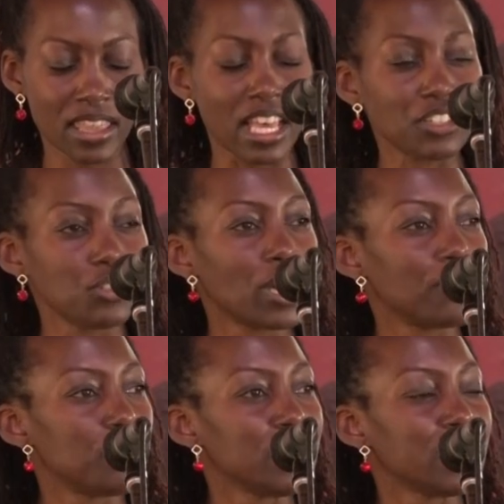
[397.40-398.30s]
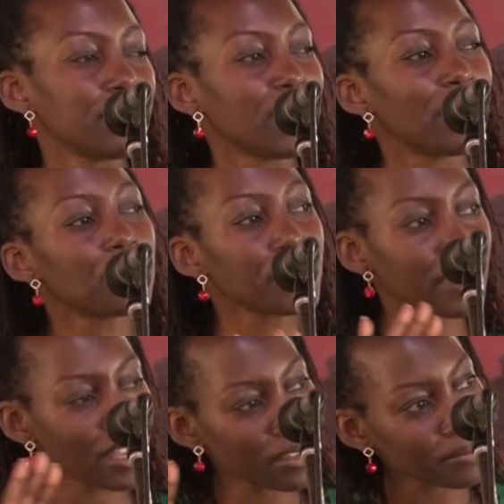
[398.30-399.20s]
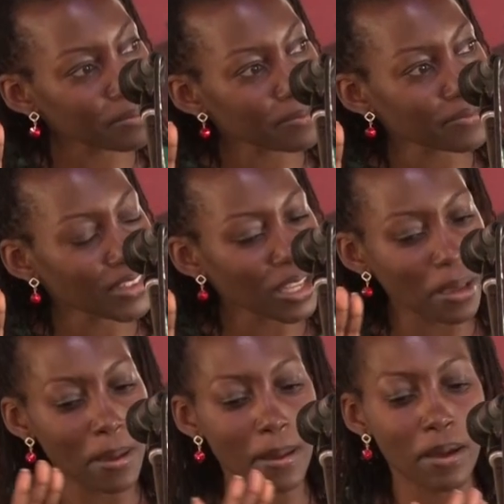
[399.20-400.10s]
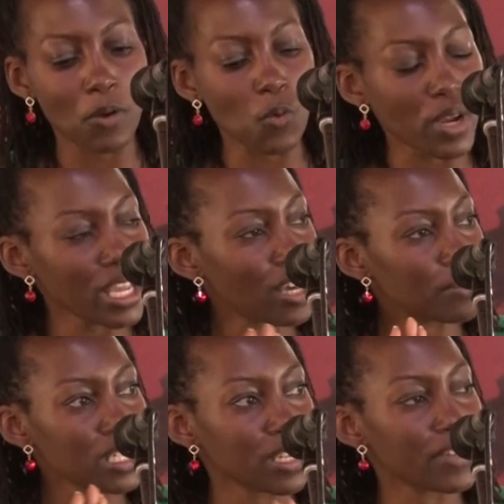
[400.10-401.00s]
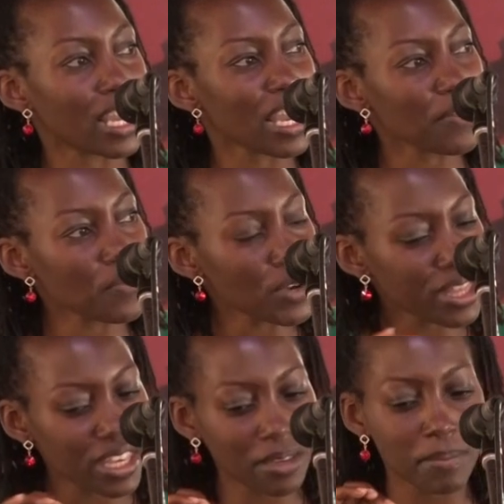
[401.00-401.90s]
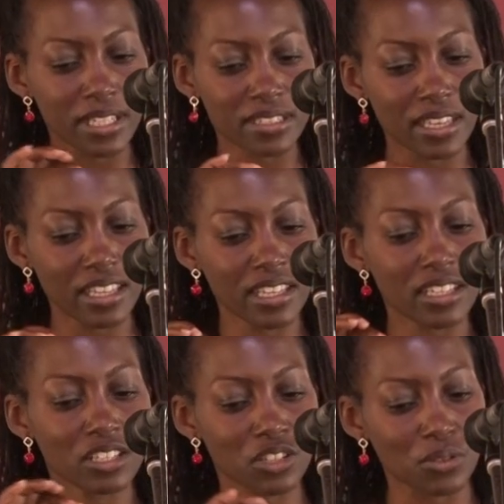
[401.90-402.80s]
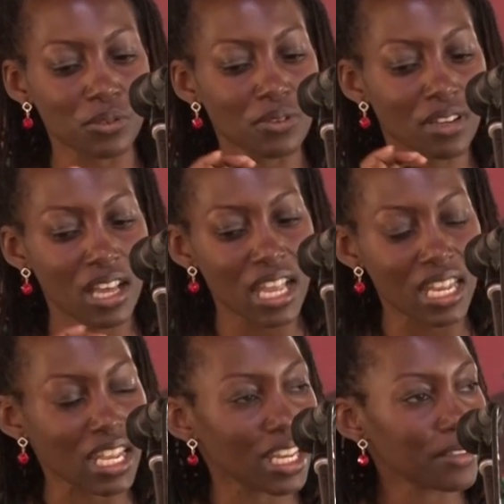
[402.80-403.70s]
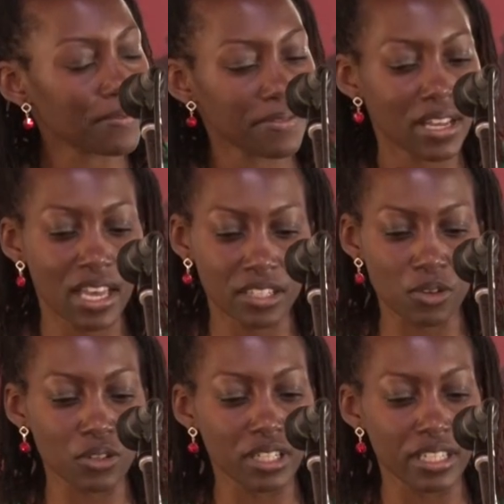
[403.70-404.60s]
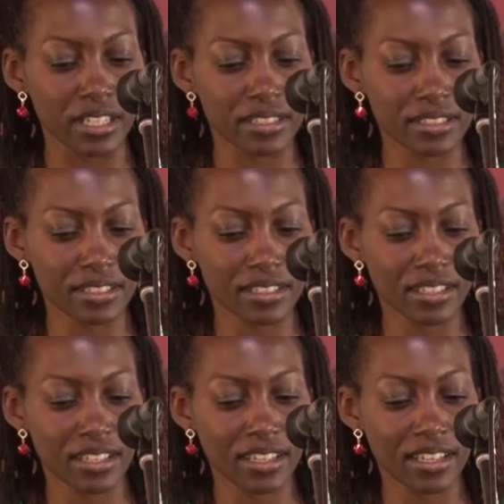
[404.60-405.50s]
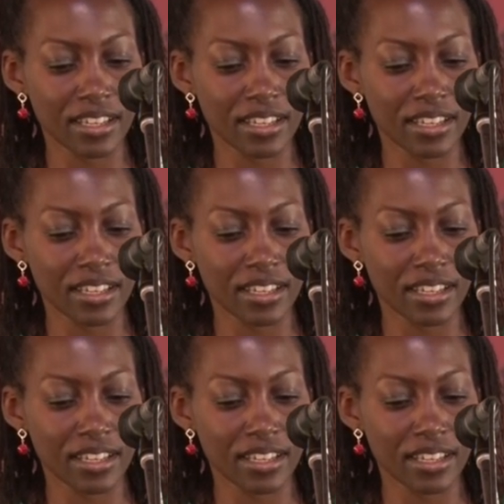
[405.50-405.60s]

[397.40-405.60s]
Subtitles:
That you have been given everything. We have been given everything pertaining to life and godliness.